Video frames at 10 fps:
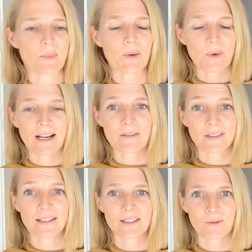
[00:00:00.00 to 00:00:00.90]
But when I
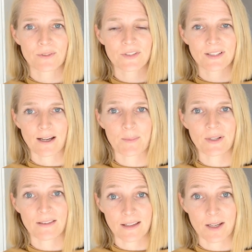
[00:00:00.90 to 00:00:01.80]
really sort of stopped
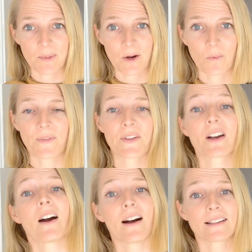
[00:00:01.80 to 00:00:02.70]
to think about what the
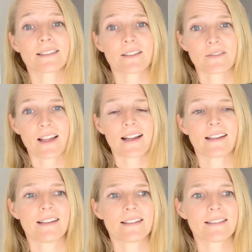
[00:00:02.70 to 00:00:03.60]
cost of
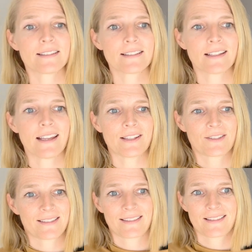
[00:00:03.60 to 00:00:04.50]
that is,
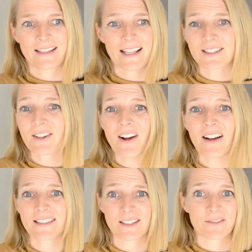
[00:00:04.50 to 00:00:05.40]
it's the
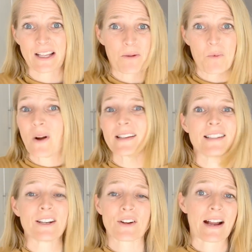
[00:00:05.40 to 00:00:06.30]
cost of like one
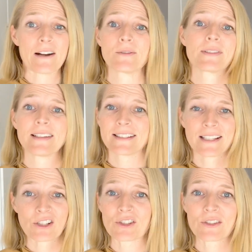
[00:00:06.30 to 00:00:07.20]
dinner out,
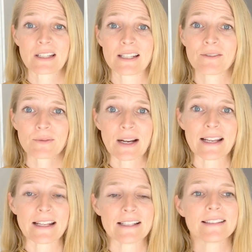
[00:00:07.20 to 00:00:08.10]
essentially,
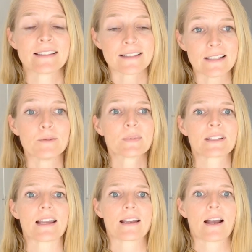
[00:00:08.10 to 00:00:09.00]
right? It seems
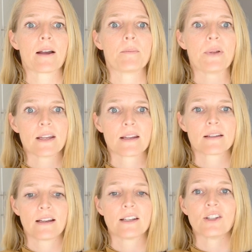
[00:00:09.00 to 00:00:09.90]
like a
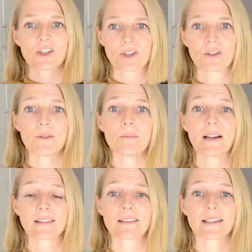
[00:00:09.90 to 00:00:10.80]
big additional
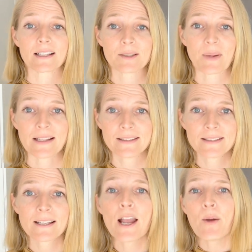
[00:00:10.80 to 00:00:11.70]
monthly
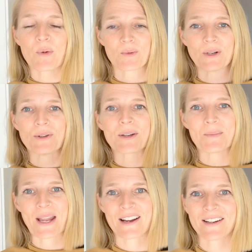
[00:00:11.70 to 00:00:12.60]
expense, but when you
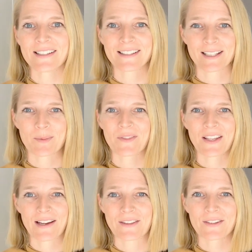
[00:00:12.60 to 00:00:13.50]
compare it to some of
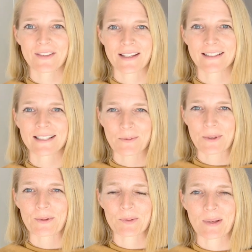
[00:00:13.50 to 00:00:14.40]
the other things that
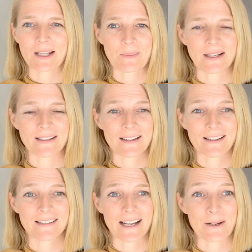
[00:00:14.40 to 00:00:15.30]
we were spending money
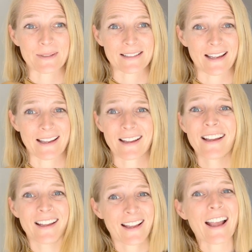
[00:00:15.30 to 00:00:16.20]
on, I was like,
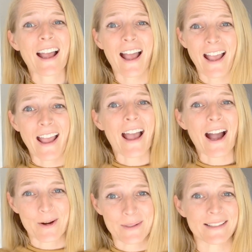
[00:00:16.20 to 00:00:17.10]

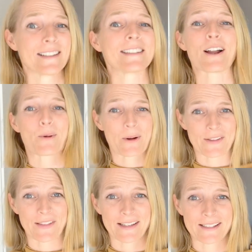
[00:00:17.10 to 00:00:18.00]
how is this not
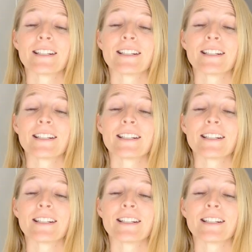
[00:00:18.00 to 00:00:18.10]
worth it?